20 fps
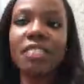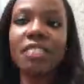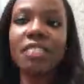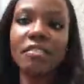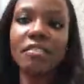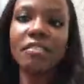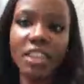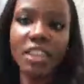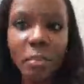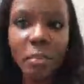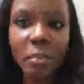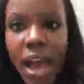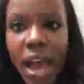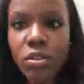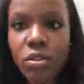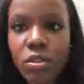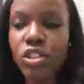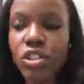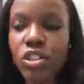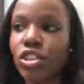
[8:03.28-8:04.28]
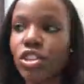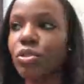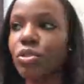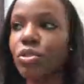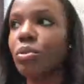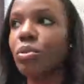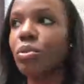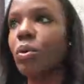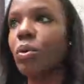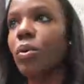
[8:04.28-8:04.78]
15 pounds to
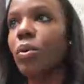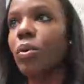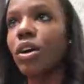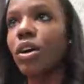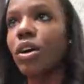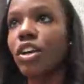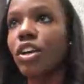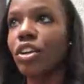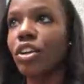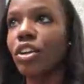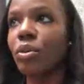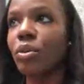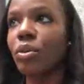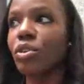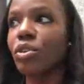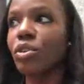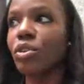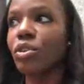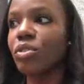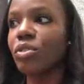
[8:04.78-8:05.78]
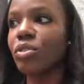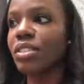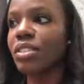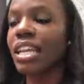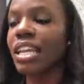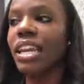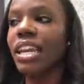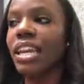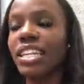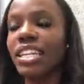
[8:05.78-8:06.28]
you or, you know, you're
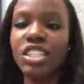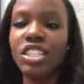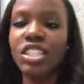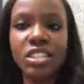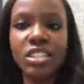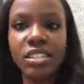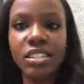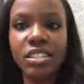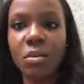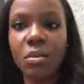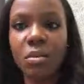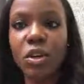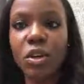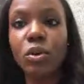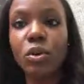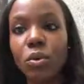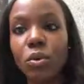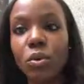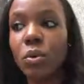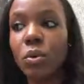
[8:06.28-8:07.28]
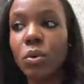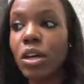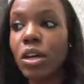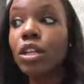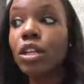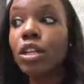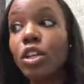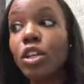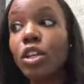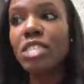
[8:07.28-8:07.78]
standing next to someone who
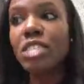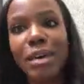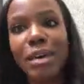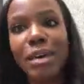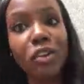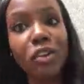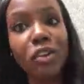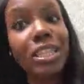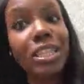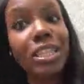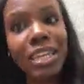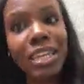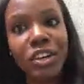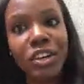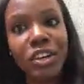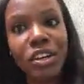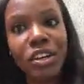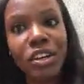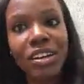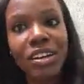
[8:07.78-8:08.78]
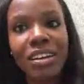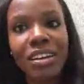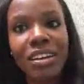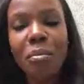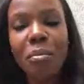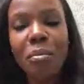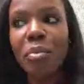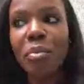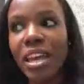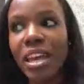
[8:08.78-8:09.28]
looks better leaner,
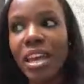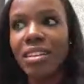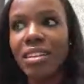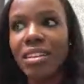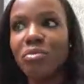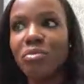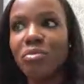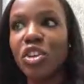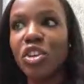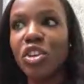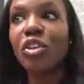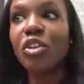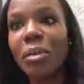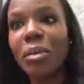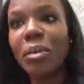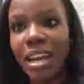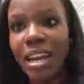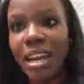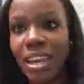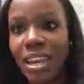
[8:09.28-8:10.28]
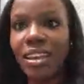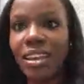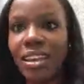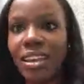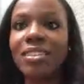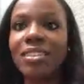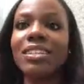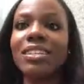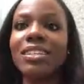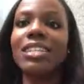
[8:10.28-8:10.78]
but your body
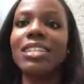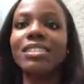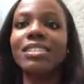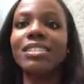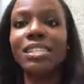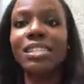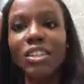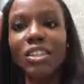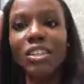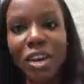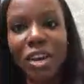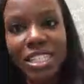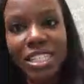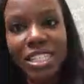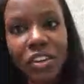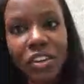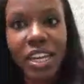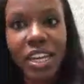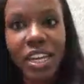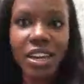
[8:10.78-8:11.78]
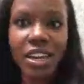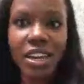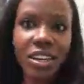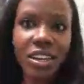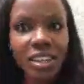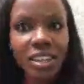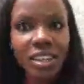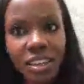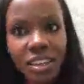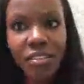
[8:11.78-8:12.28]
is the criteria
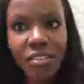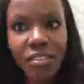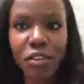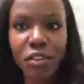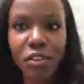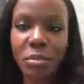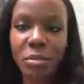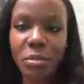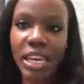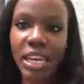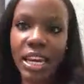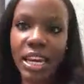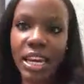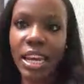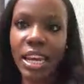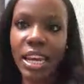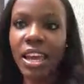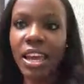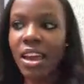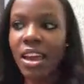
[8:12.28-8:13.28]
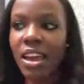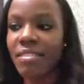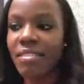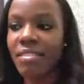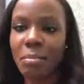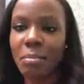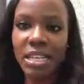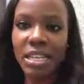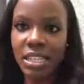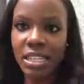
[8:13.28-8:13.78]
mm. for bikini, if
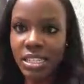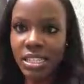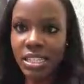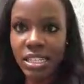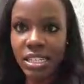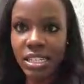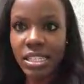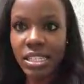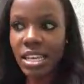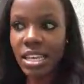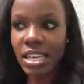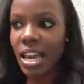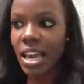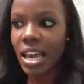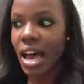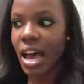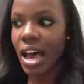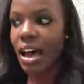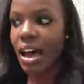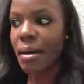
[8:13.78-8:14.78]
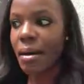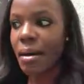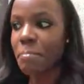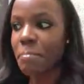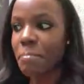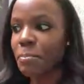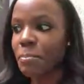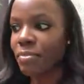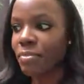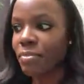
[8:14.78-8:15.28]
that makes any sense.
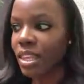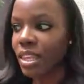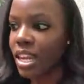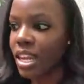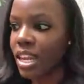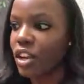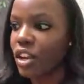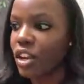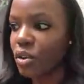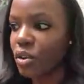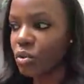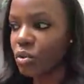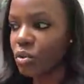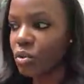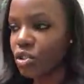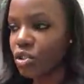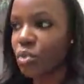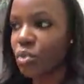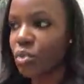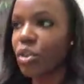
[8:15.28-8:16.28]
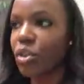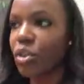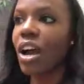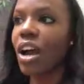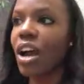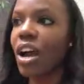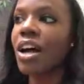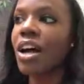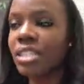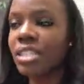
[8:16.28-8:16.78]
Um, and, you know, so we're
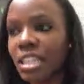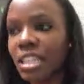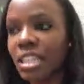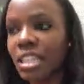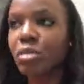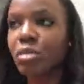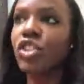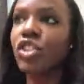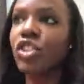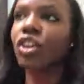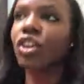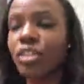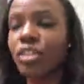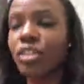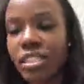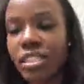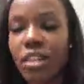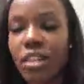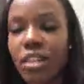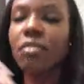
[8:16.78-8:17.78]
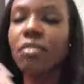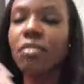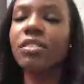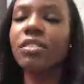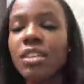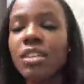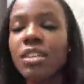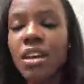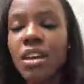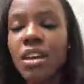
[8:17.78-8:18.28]
constantly pushing
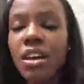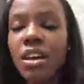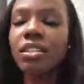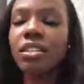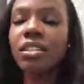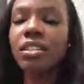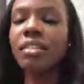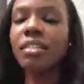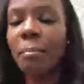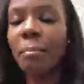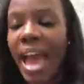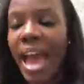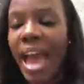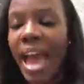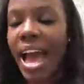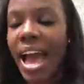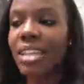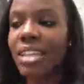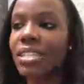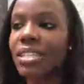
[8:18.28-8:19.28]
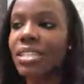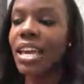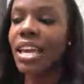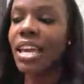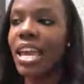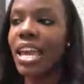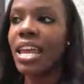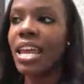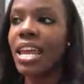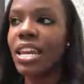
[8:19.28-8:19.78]
ourselves to the max
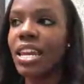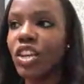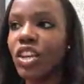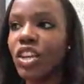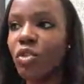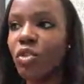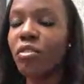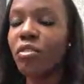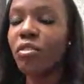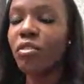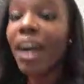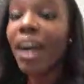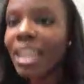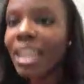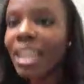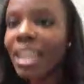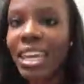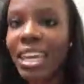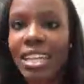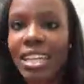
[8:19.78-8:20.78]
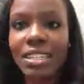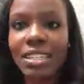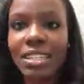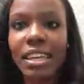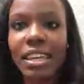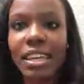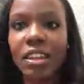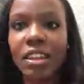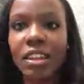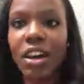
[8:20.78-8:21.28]
and we finally get to
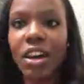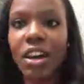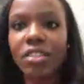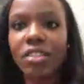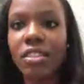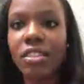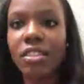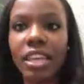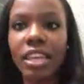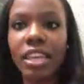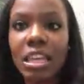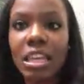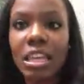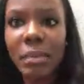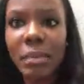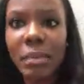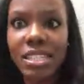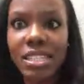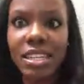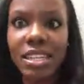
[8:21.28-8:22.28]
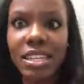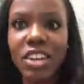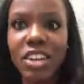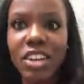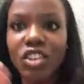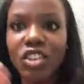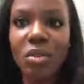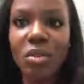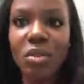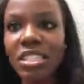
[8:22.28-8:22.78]
the the Olympia stage, you
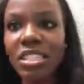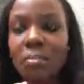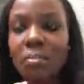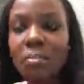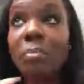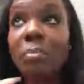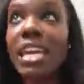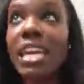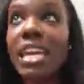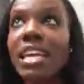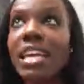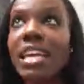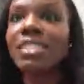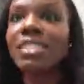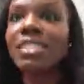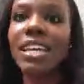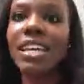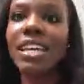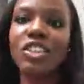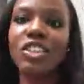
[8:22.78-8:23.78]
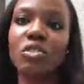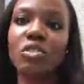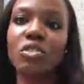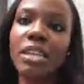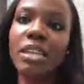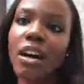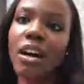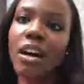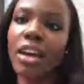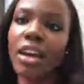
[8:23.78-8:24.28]
know, it's the big stage to be
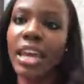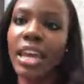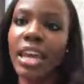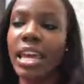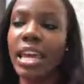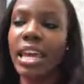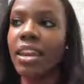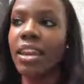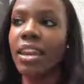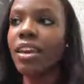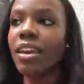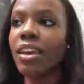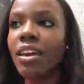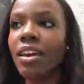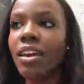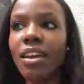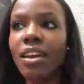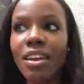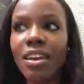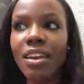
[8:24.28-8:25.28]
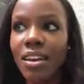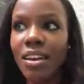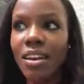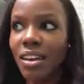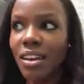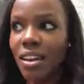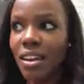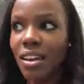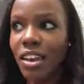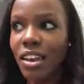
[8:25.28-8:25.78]
on and
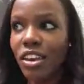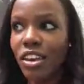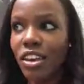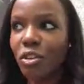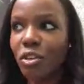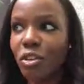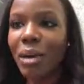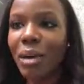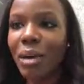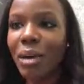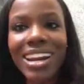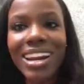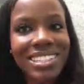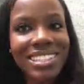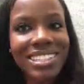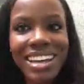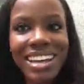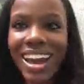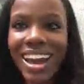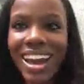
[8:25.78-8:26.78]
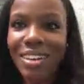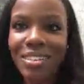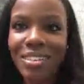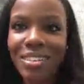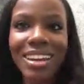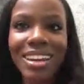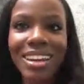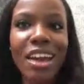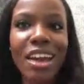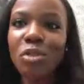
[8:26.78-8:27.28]
your body's tired
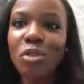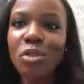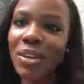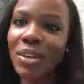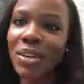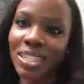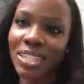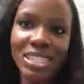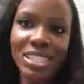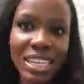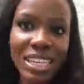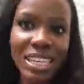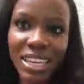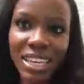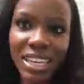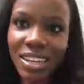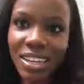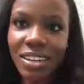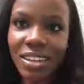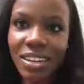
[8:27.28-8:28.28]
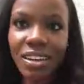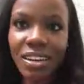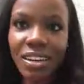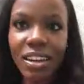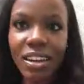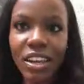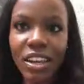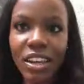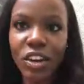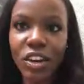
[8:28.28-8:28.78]
and everyone can see it. Yeah.
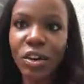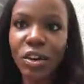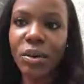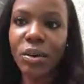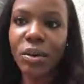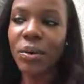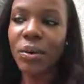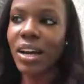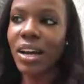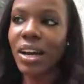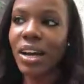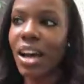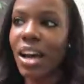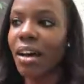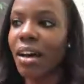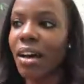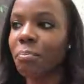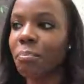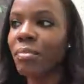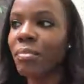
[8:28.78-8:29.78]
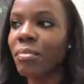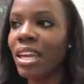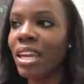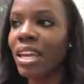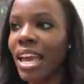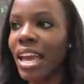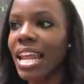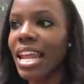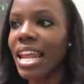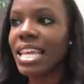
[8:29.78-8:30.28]
You know? Um,
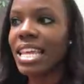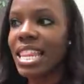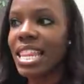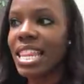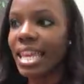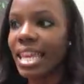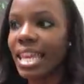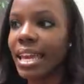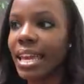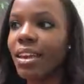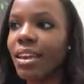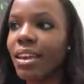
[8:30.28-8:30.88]
and I, I think